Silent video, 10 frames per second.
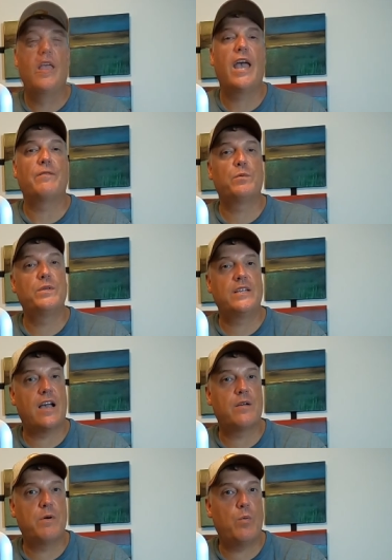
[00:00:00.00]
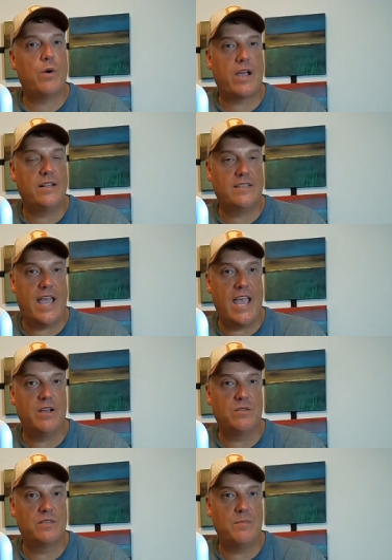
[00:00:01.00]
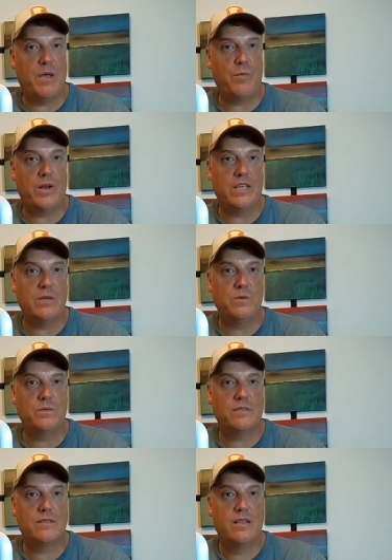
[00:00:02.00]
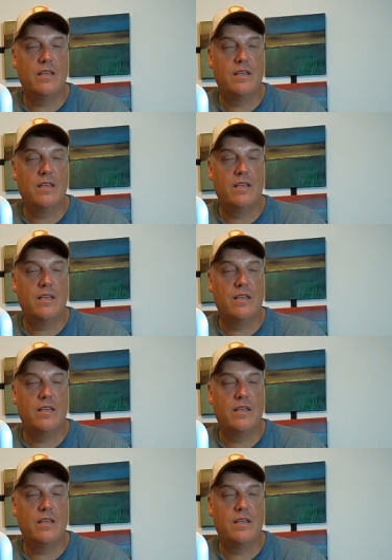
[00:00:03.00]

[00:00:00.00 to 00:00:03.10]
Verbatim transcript: After we talk about what kinds of angles you might want to use,